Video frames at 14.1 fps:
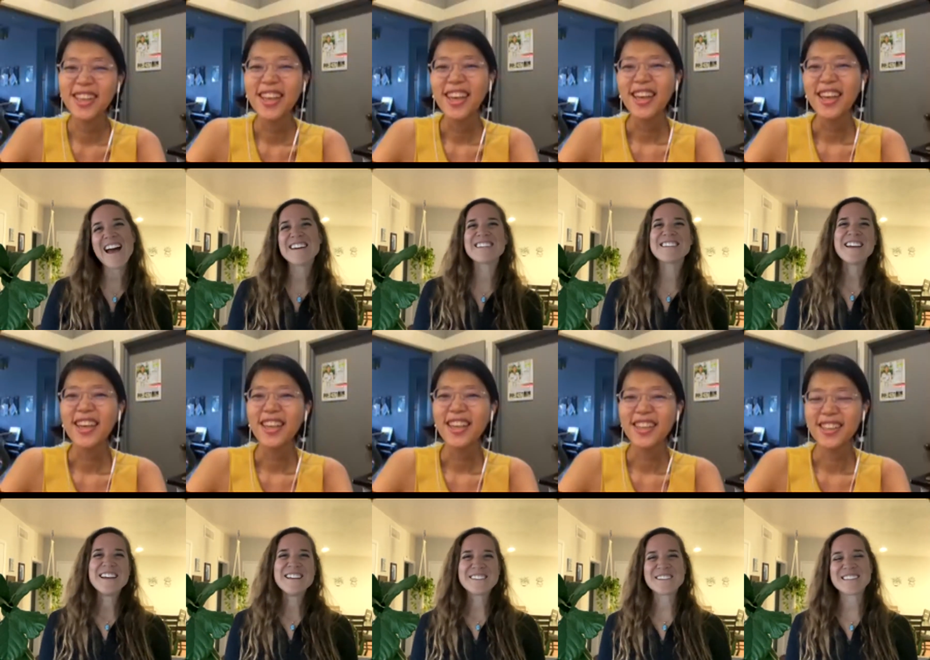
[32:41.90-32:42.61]
Speaker 1: and
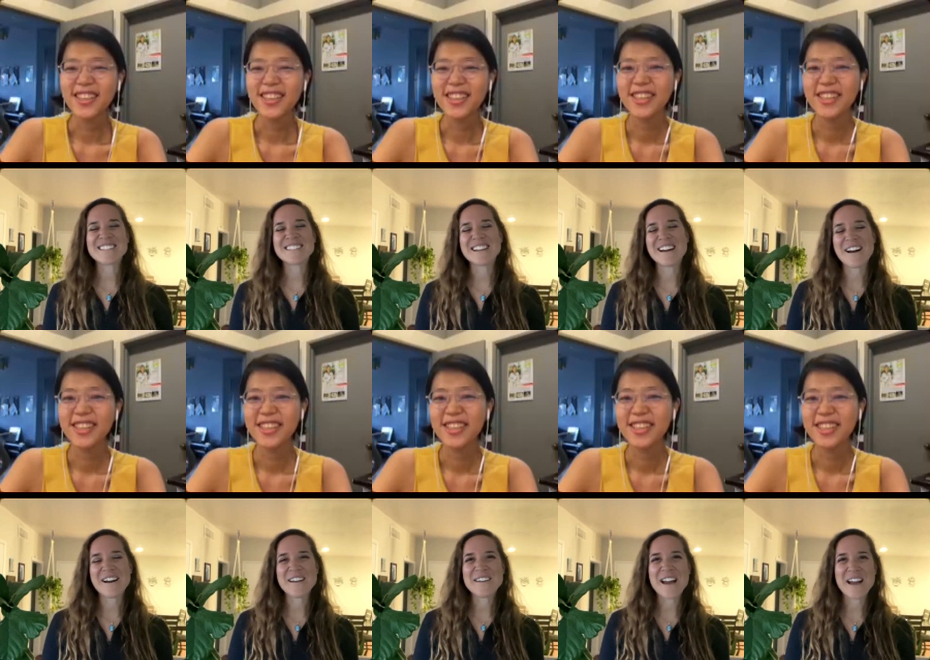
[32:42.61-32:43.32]
just
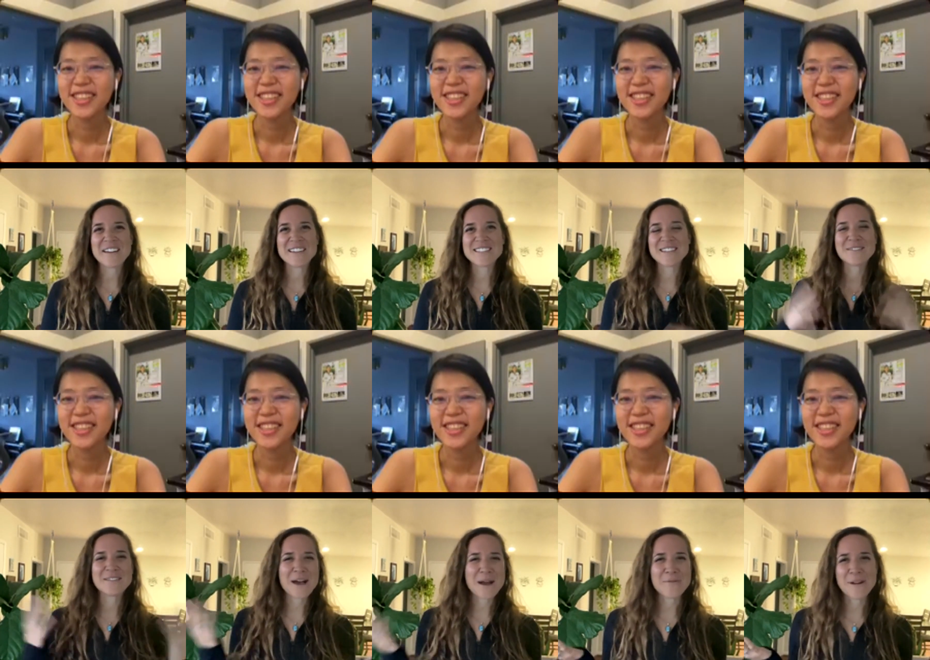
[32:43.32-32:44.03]
uh, yeah, I get to
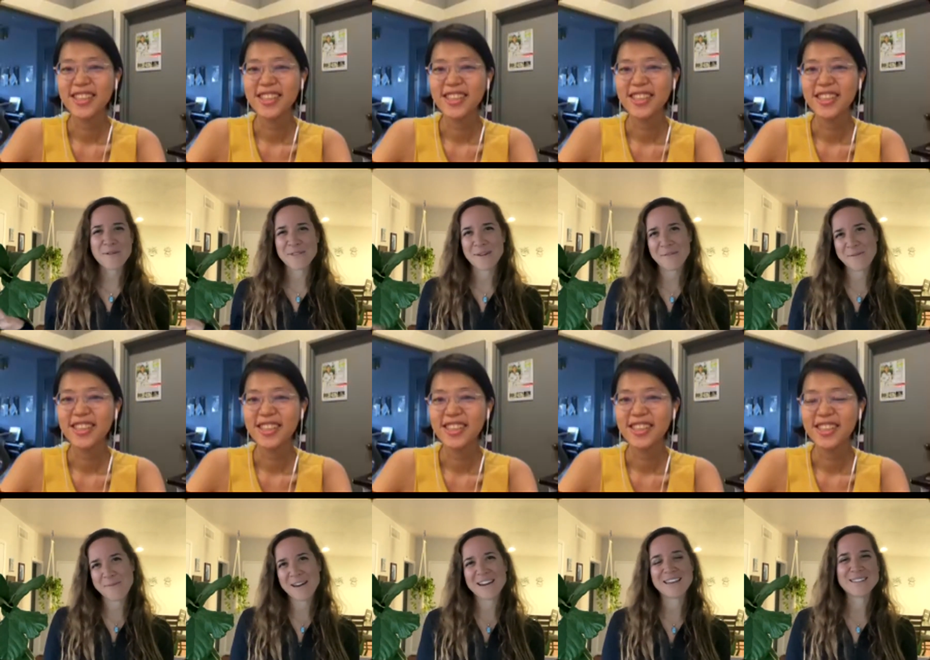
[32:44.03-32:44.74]
collaborate with
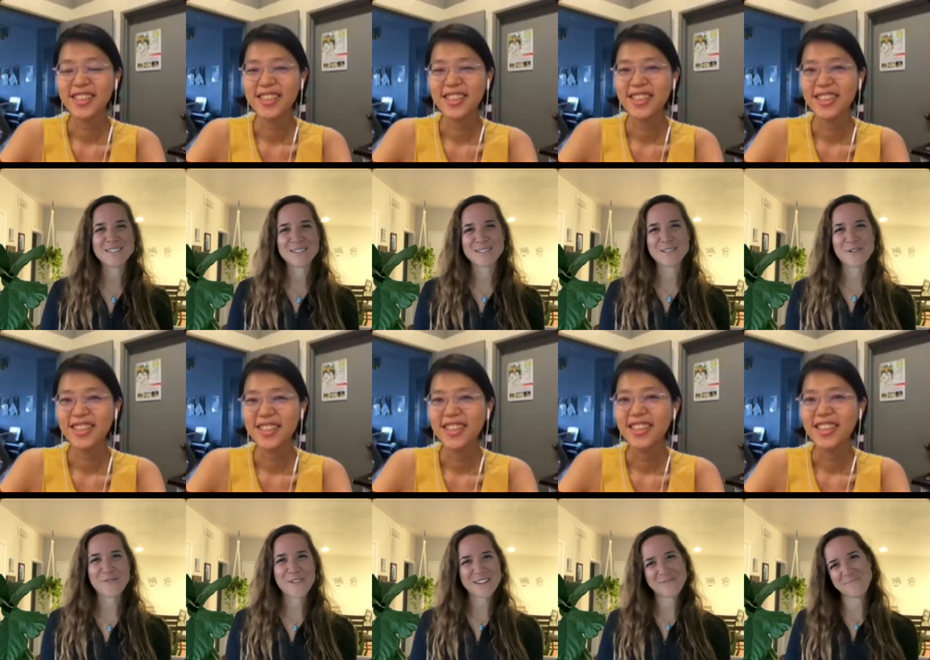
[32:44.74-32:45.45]
everybody. It's just so
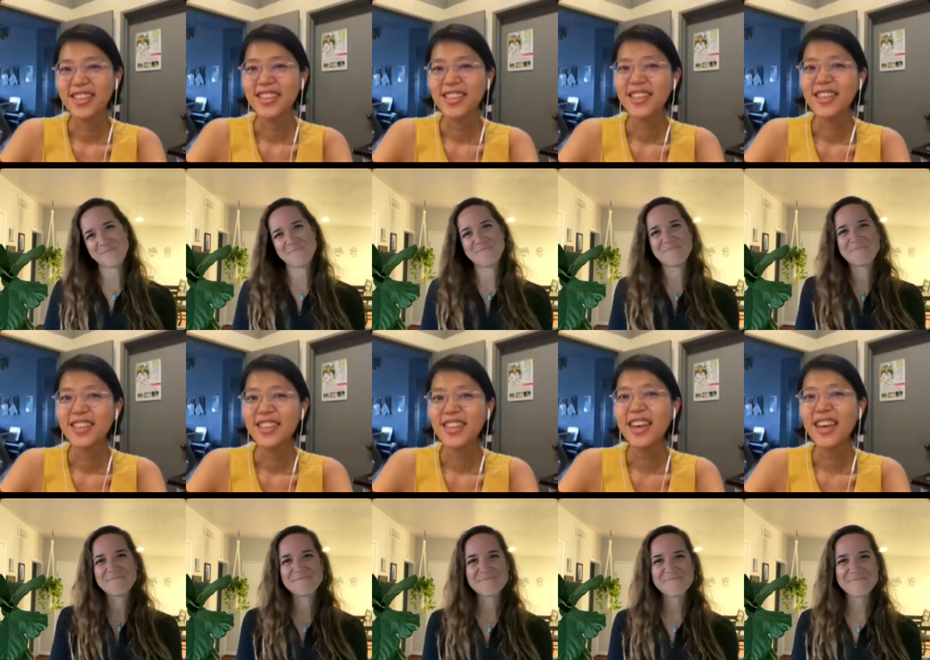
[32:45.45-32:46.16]
fun.
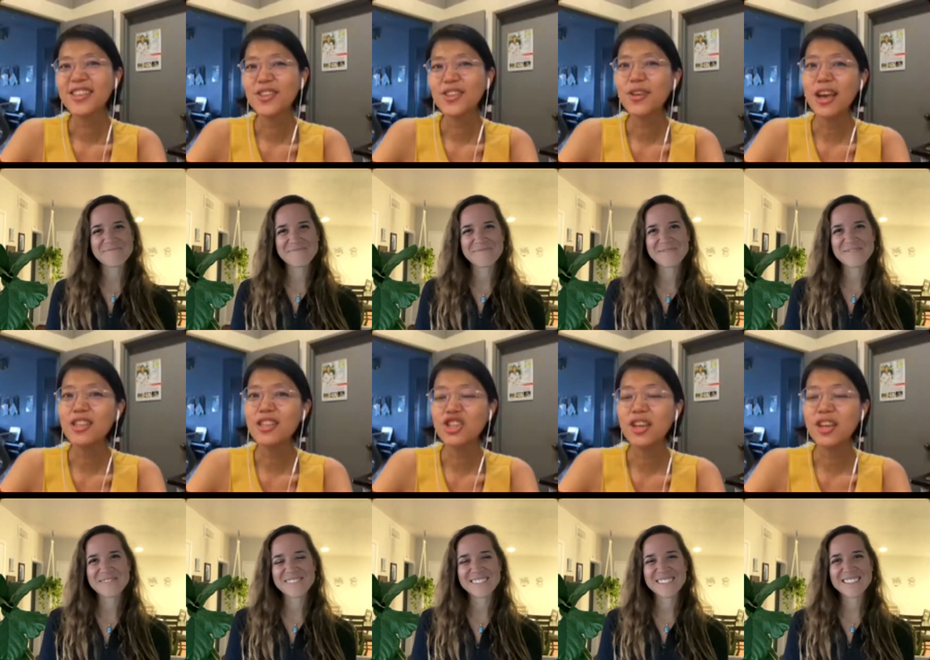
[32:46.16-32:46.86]
Speaker 2: Yeah, so
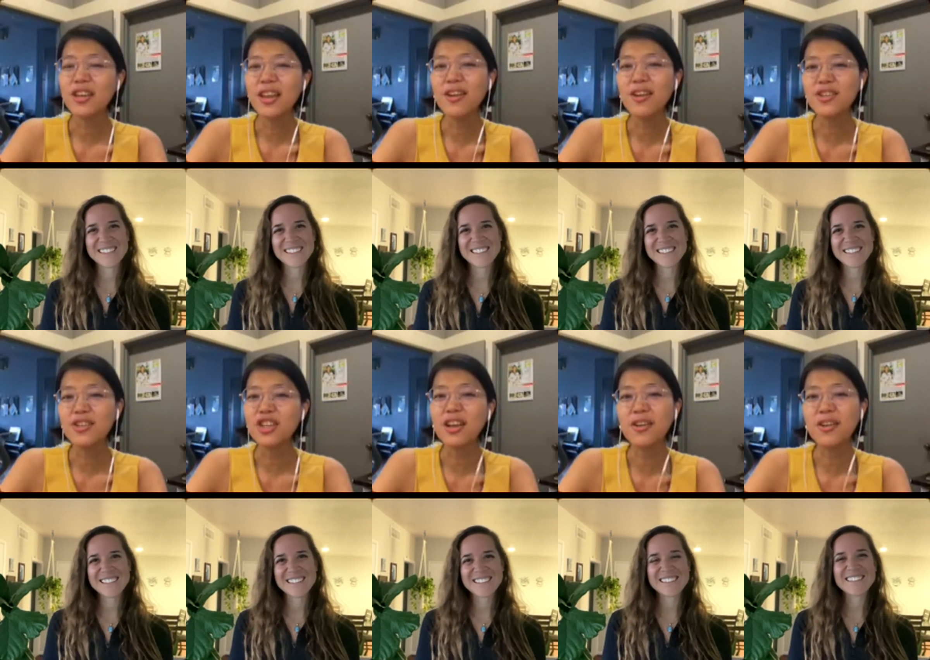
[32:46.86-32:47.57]
guys, check it
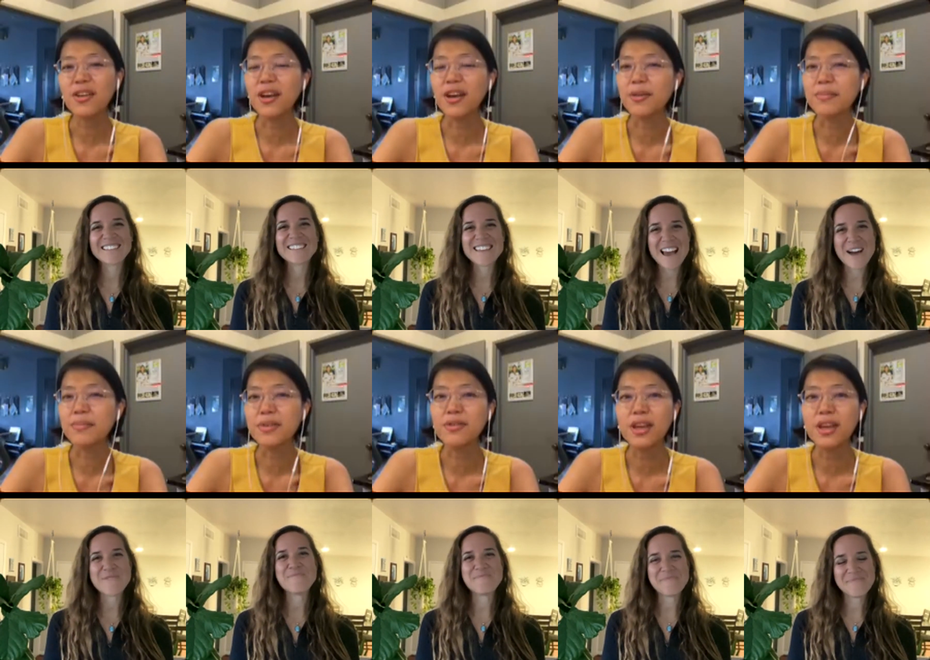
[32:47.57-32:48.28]
out. Check out,
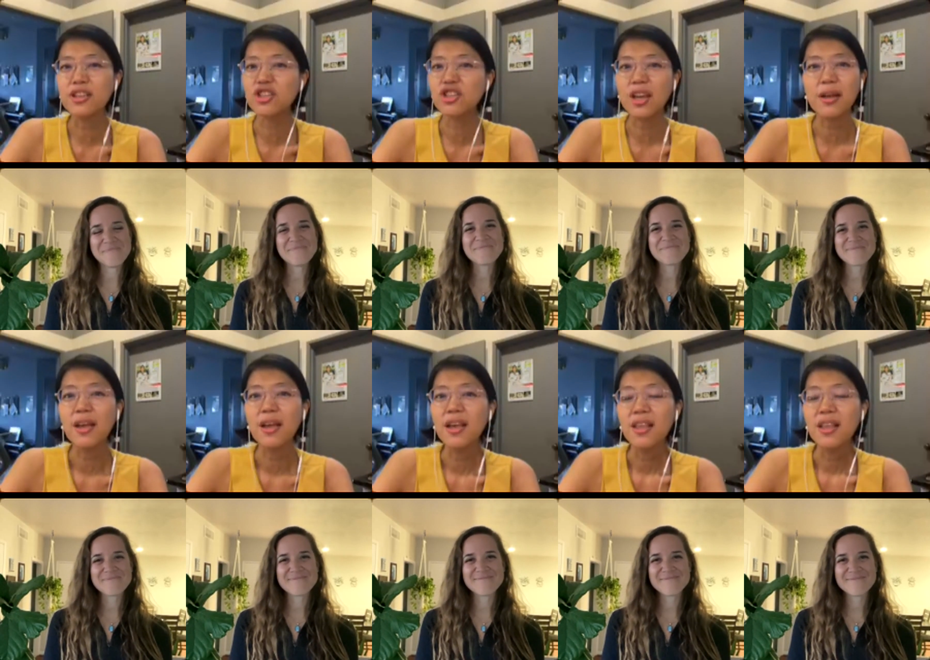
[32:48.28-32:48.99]
um, you can check
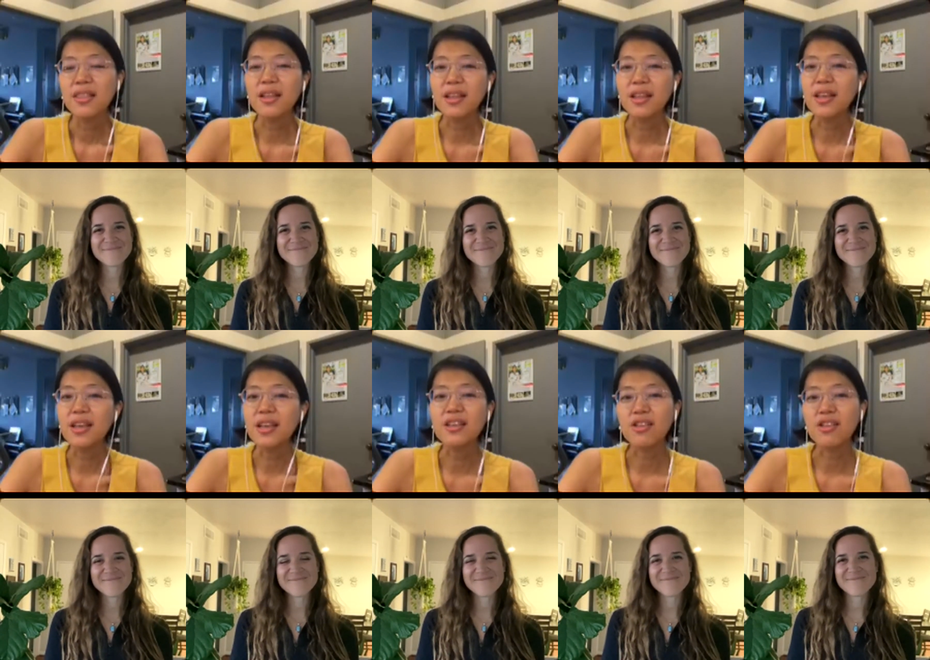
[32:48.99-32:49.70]
the
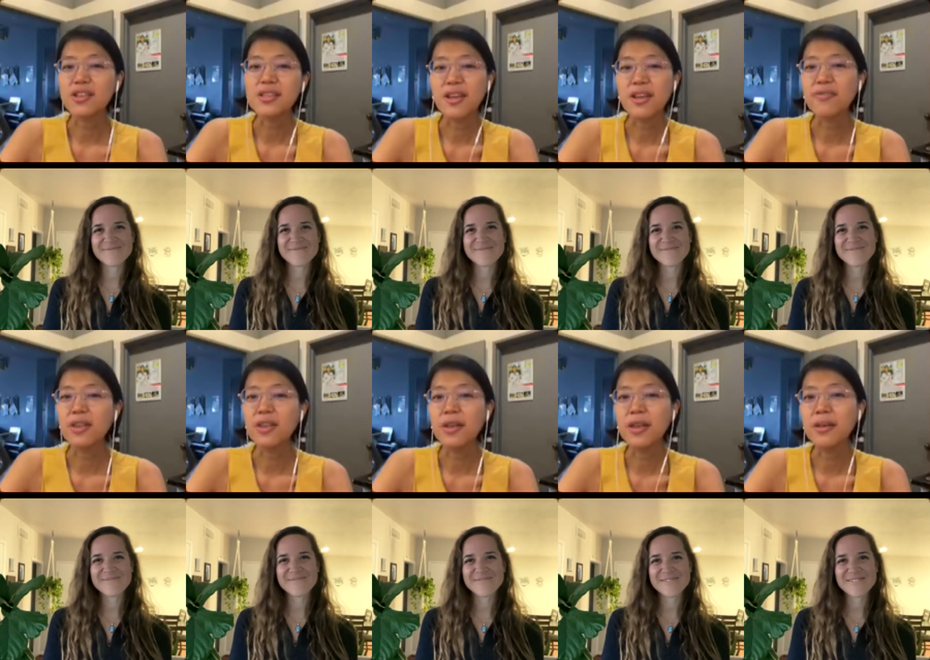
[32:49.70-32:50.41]
link in Dr.
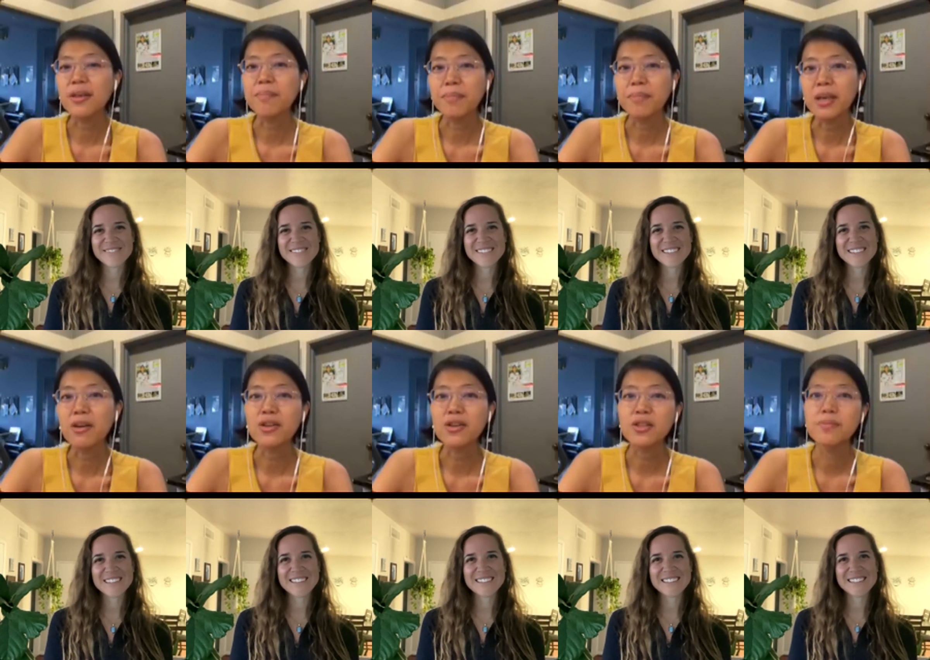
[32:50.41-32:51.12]
Stephanie
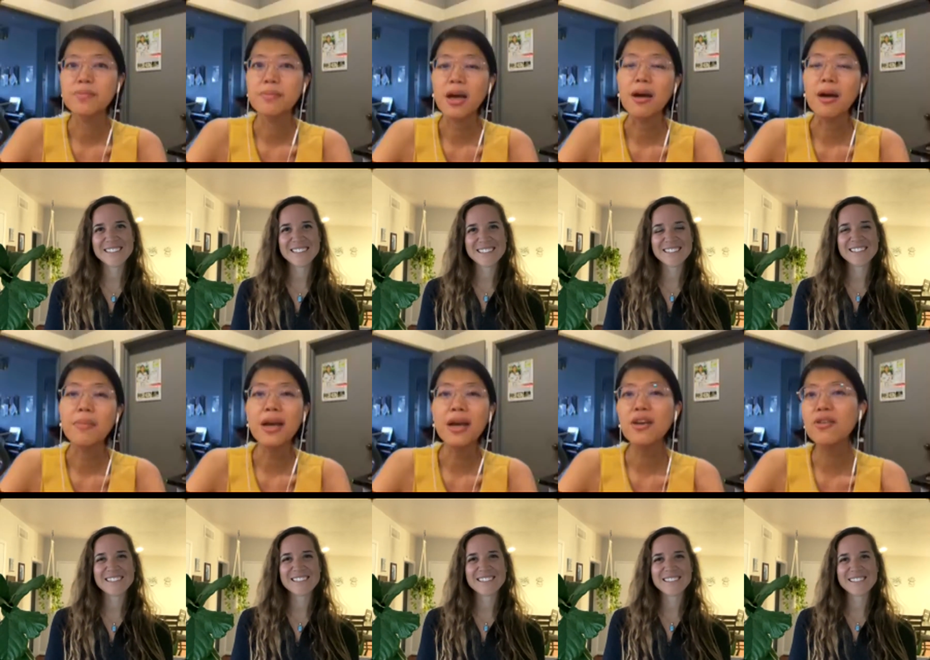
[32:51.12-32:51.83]
Pico's um,
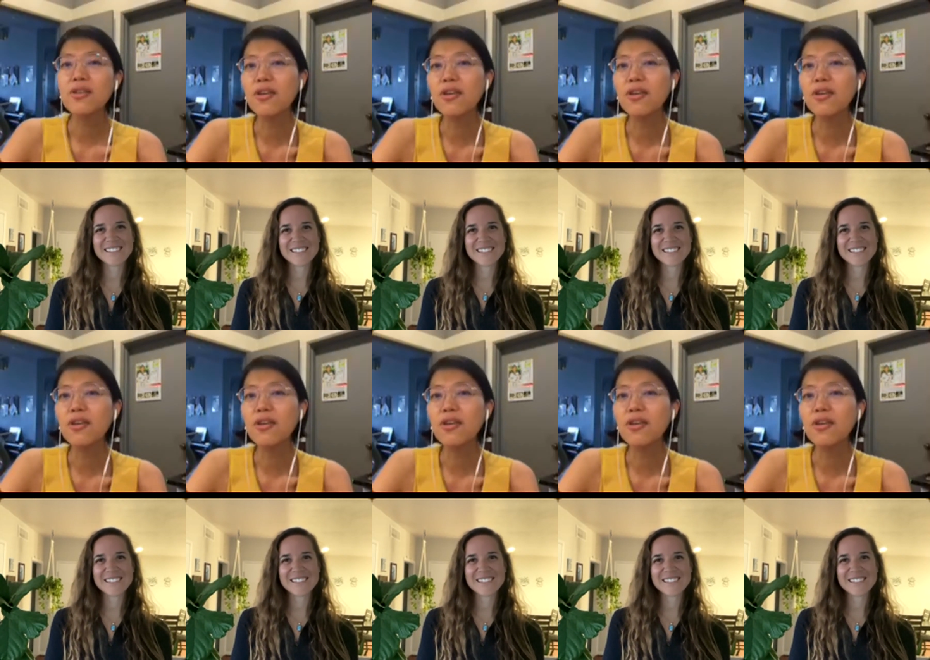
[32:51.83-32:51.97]
bio